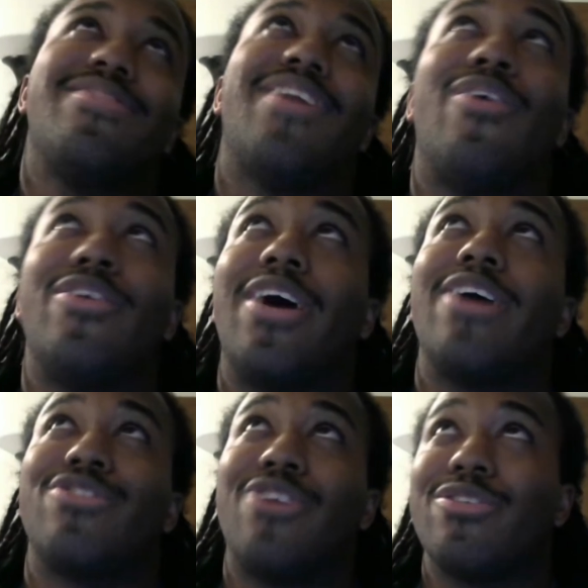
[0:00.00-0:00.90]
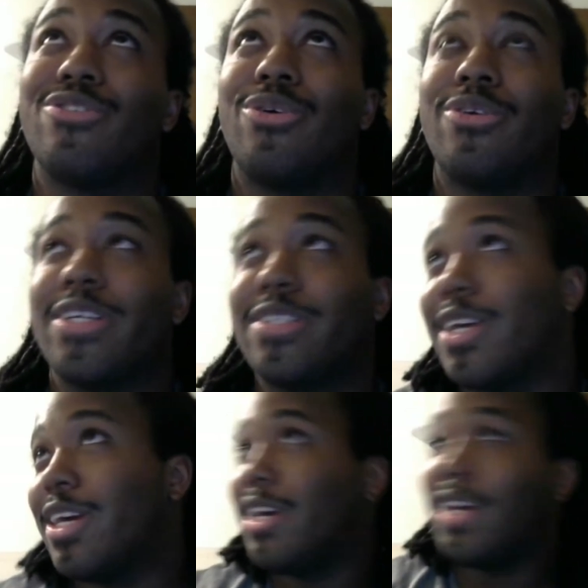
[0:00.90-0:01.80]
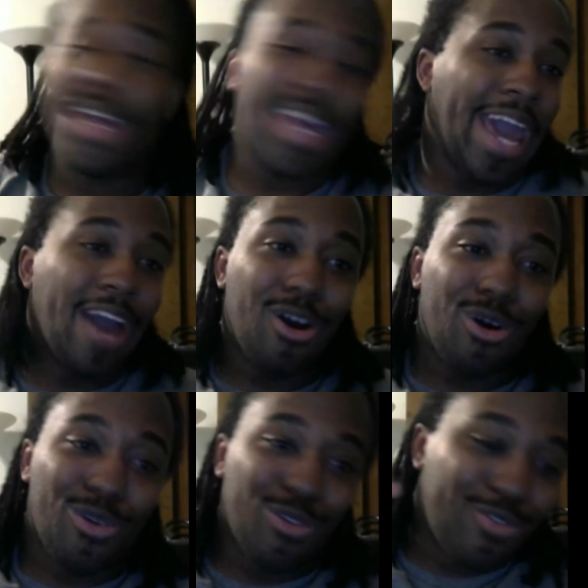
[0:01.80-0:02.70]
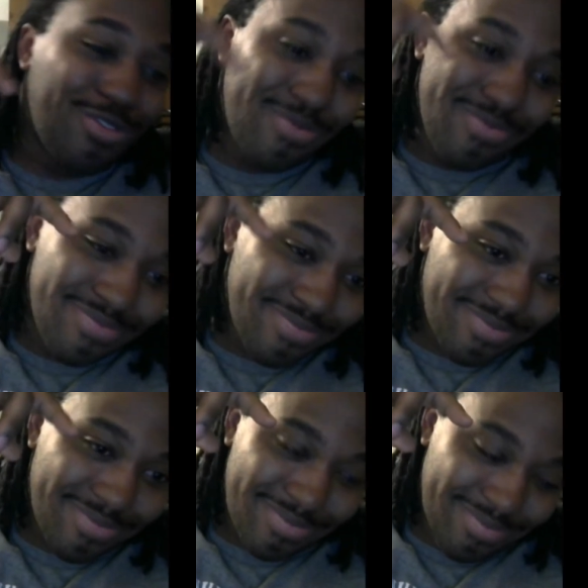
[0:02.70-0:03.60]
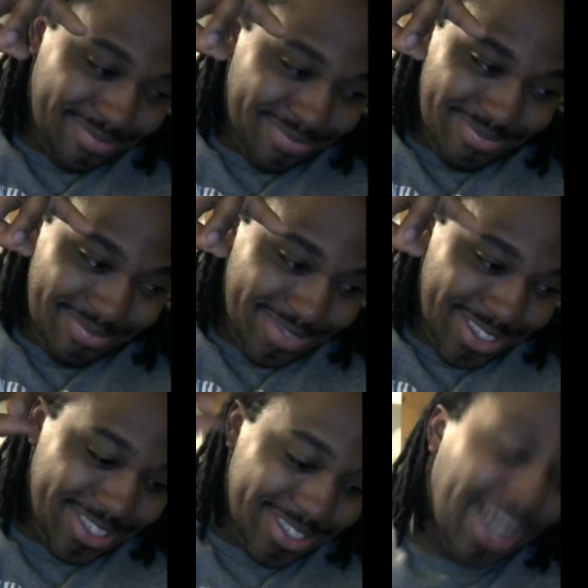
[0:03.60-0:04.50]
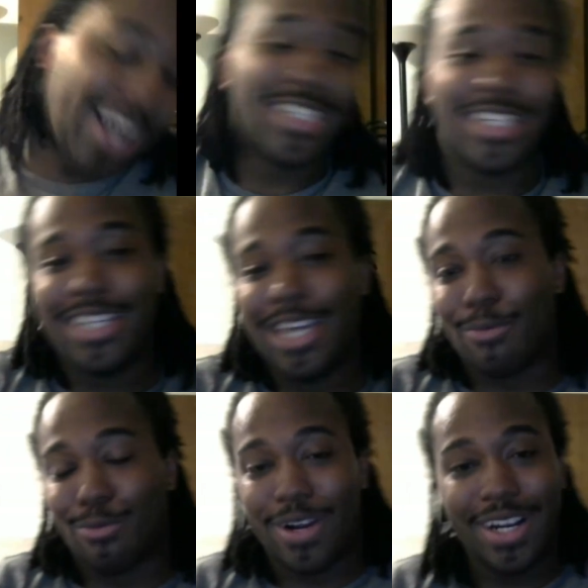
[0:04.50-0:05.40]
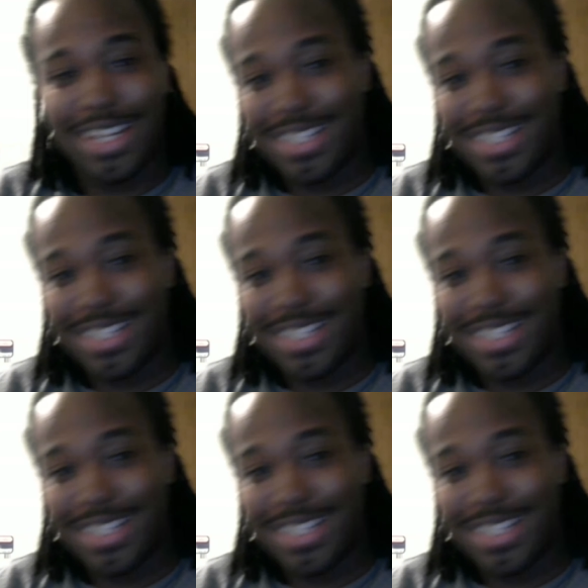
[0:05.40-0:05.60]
I want to know how strong Zoro is. How Sanji kept running his